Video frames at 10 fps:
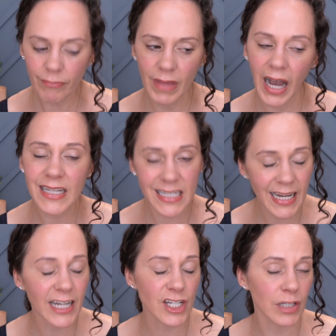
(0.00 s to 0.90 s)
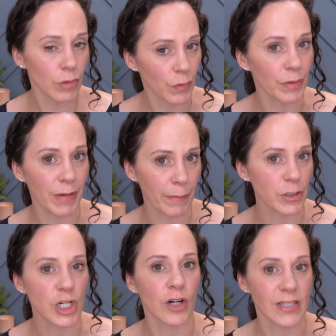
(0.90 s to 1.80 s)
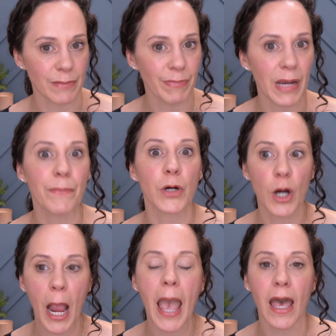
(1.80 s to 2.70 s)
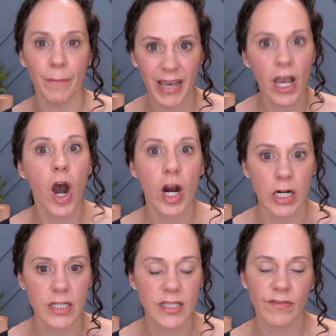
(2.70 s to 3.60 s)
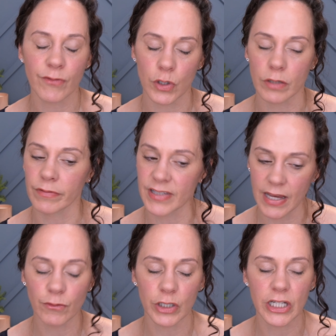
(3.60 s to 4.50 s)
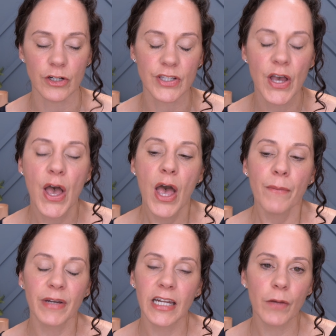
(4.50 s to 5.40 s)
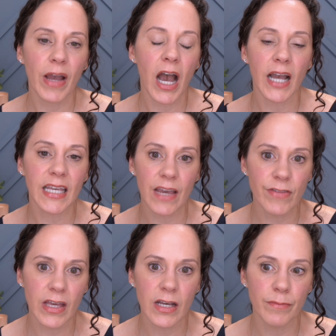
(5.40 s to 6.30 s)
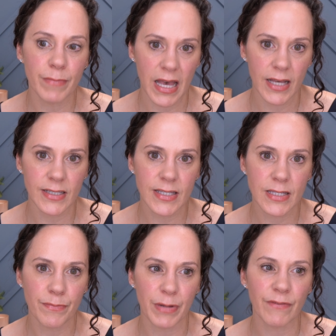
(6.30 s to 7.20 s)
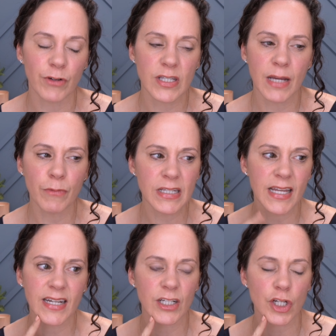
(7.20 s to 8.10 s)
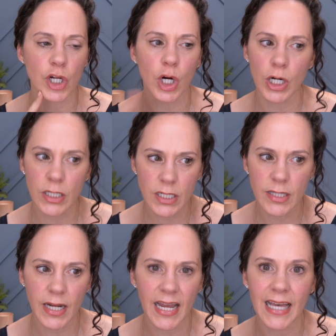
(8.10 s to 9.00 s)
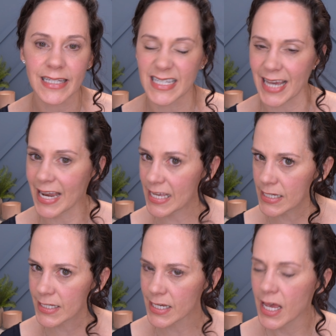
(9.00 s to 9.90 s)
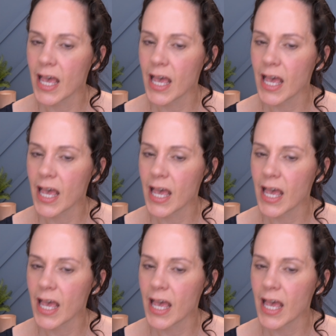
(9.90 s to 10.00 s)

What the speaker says: I did actually work with paper charts and paper MARs for several years. But anyway, I gave the meds, but for some reason I didn't chart that I had done it.